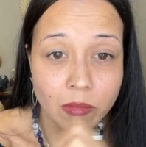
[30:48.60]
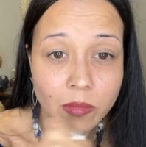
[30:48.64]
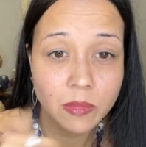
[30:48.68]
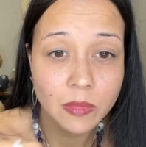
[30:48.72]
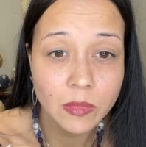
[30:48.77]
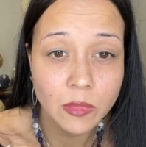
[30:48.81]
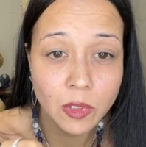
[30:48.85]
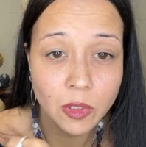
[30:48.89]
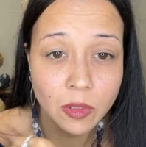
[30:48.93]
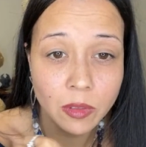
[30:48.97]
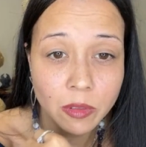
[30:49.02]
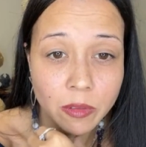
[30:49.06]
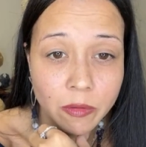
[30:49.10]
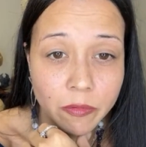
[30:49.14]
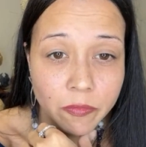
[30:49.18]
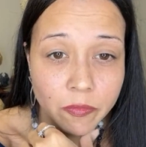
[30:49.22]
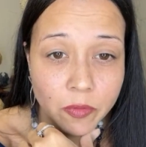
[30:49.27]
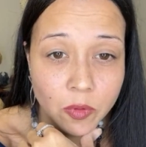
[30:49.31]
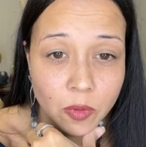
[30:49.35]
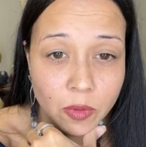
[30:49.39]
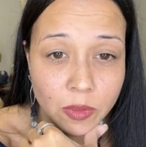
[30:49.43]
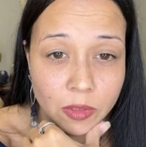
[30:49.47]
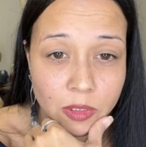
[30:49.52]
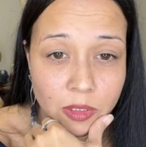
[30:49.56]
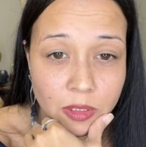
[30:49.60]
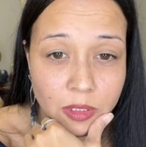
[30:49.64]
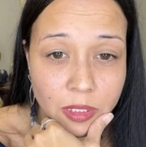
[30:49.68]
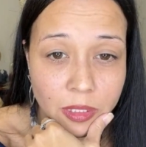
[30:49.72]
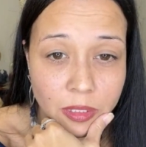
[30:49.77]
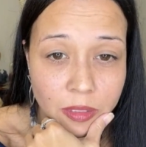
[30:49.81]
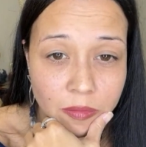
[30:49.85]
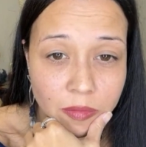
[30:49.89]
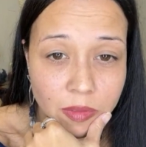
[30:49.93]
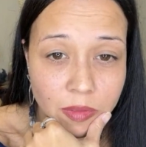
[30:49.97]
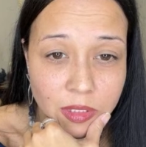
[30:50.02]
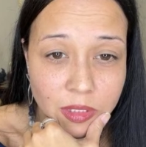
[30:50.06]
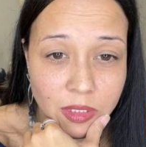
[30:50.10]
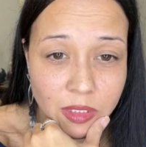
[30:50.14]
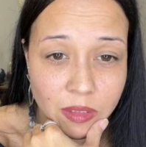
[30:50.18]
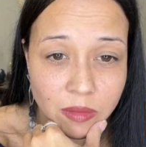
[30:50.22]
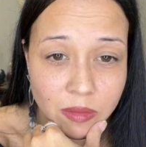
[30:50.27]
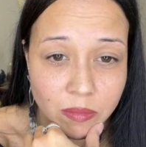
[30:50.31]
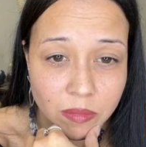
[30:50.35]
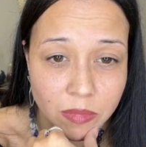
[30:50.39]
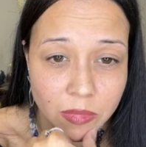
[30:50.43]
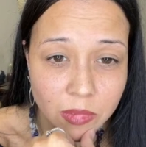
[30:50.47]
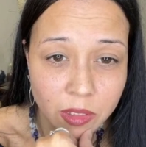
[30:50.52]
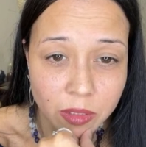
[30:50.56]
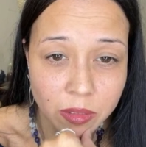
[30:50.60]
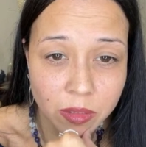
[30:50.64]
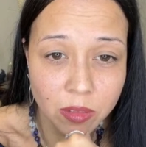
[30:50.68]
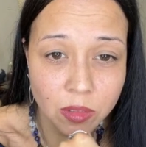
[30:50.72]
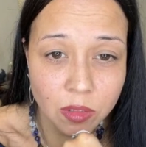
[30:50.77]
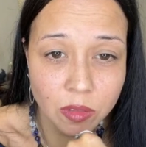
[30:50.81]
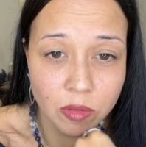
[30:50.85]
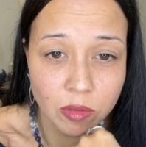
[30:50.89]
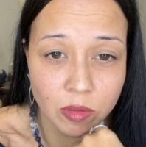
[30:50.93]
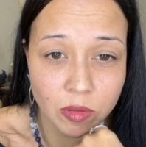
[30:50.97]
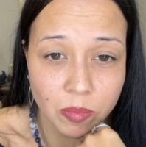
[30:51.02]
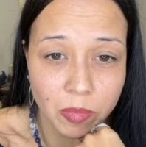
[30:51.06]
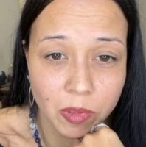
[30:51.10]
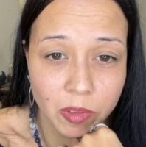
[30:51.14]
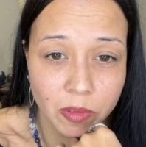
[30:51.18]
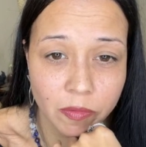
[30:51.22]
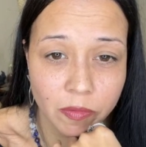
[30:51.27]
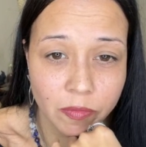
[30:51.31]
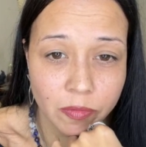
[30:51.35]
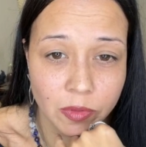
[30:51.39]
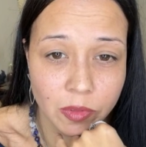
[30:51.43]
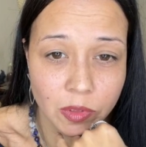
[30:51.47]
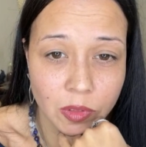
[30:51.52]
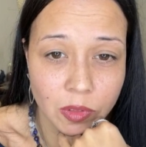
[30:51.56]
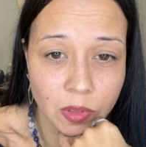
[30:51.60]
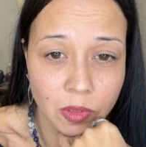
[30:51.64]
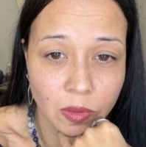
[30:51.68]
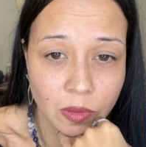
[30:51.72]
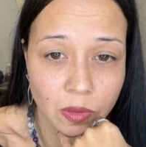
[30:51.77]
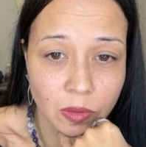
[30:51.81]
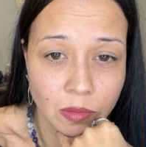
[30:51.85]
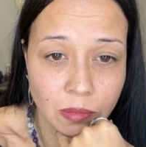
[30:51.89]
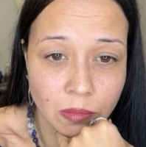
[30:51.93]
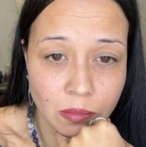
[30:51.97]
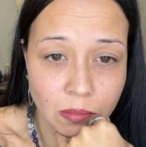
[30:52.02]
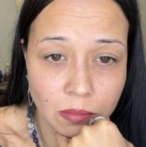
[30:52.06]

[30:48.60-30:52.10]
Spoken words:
hello, Forrest Davis. How you doing, beautiful soul?